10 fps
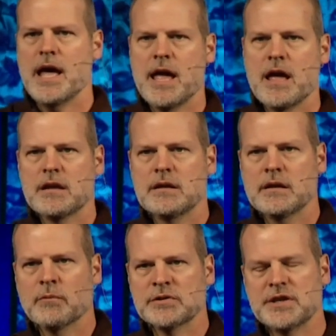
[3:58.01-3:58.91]

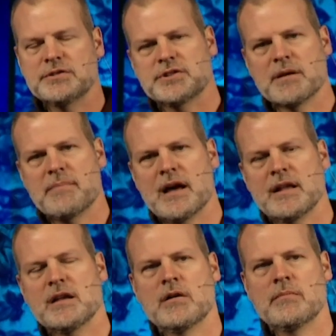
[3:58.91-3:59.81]
And what's interesting
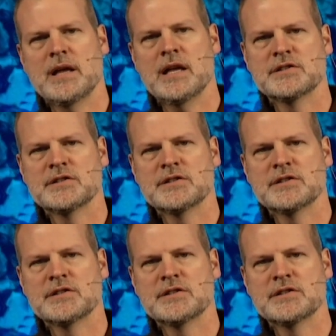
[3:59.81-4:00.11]
about him